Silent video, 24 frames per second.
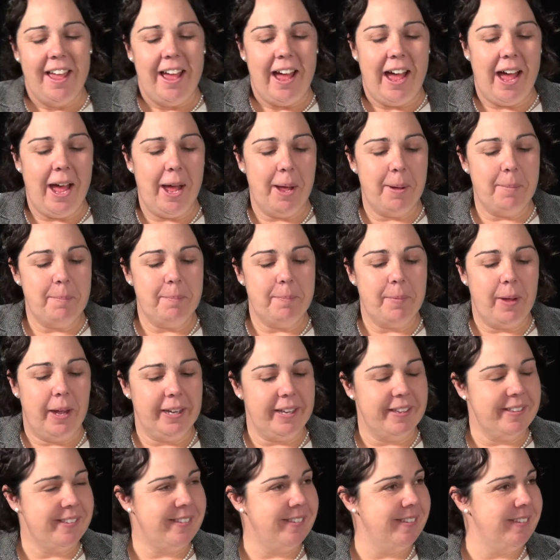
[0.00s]
I
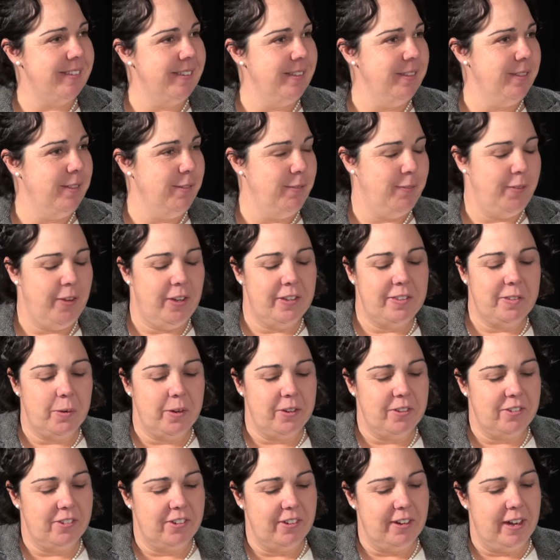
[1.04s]
guess the first
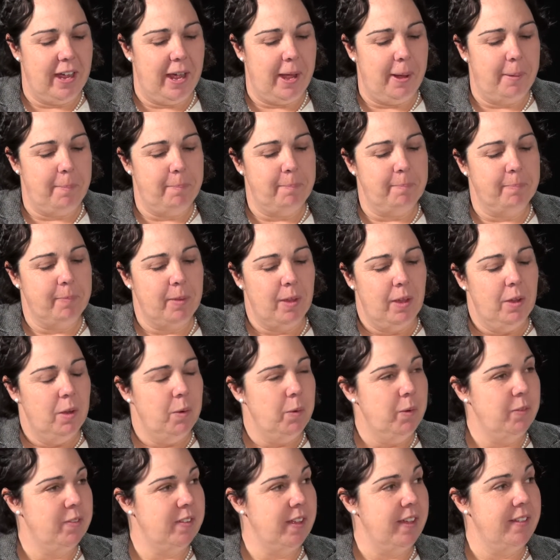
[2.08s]
question,
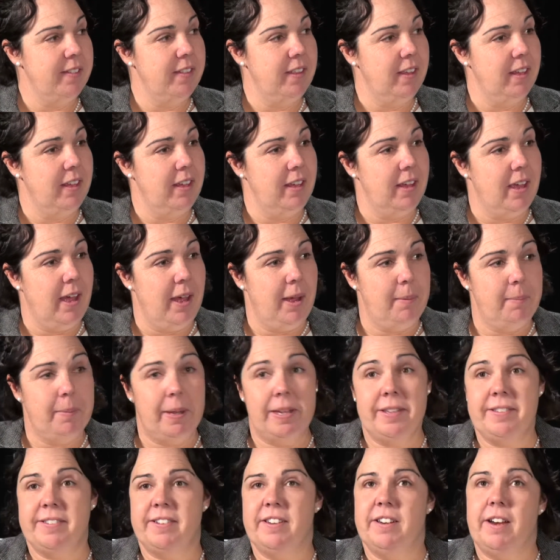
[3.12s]
we've seen the
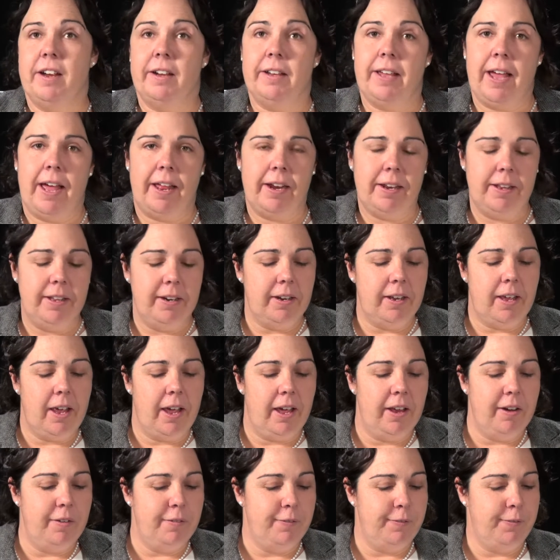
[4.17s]
Eastern Young Cattle
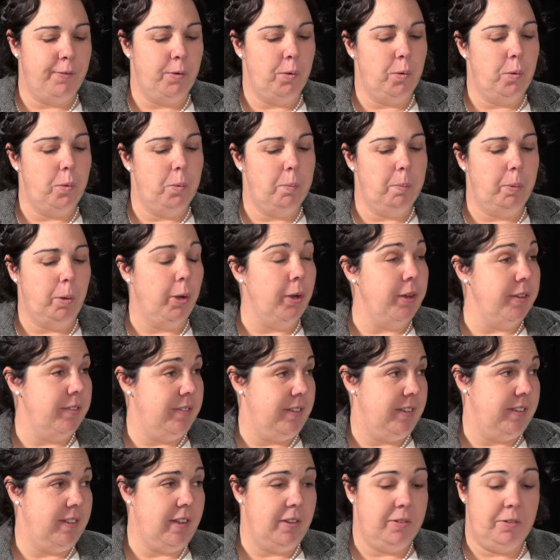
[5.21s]
Indicator fall below
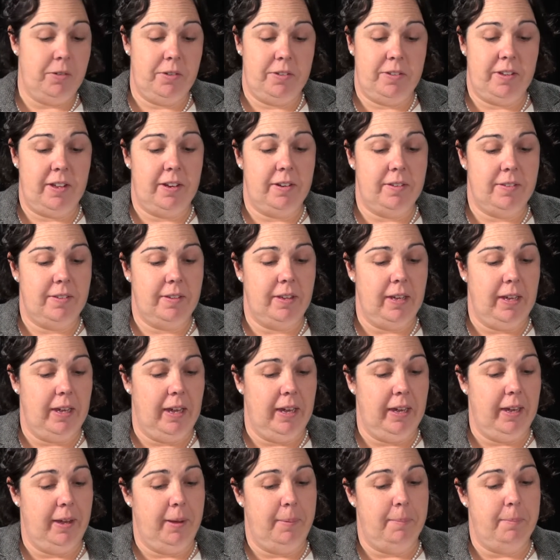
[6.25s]
600 cents
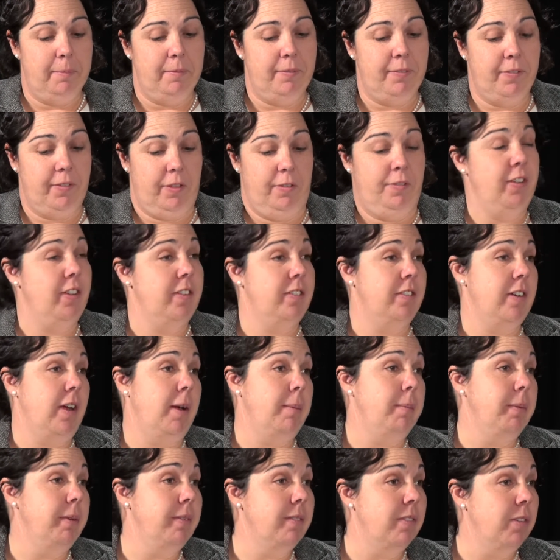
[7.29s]
for the first
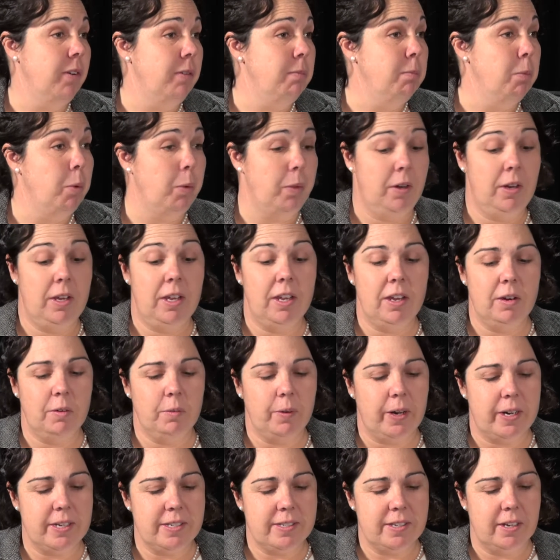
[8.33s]
time in sort of more than a
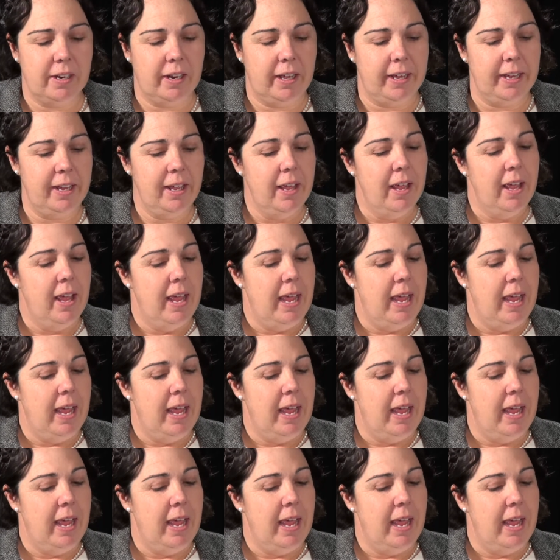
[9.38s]
year recently.